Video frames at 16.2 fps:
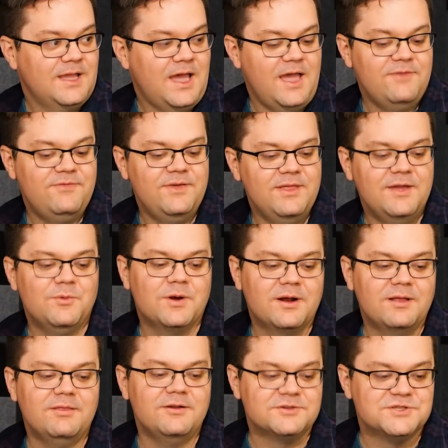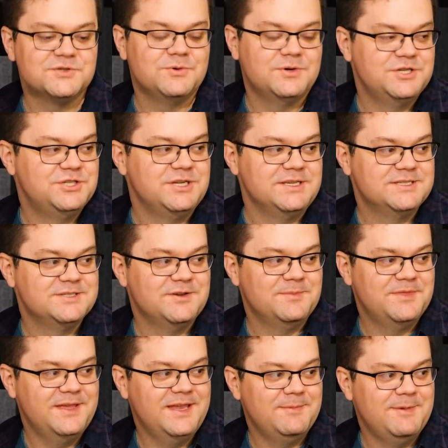I feel like we're a little squishy, so I'm
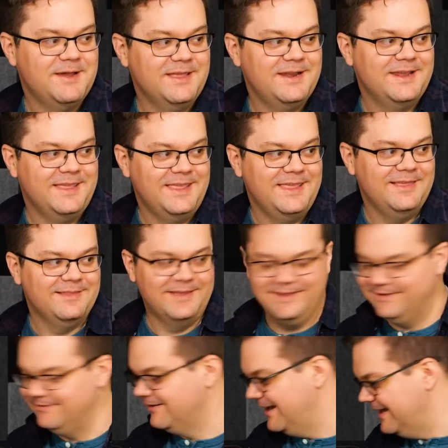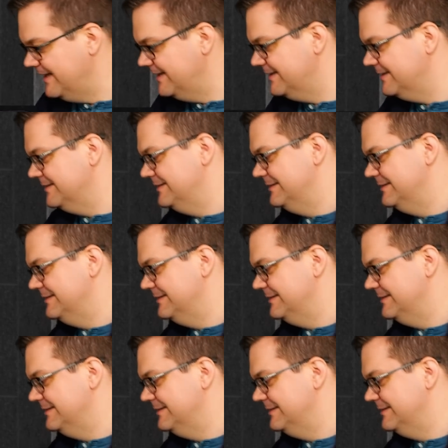thinking about getting healing, right?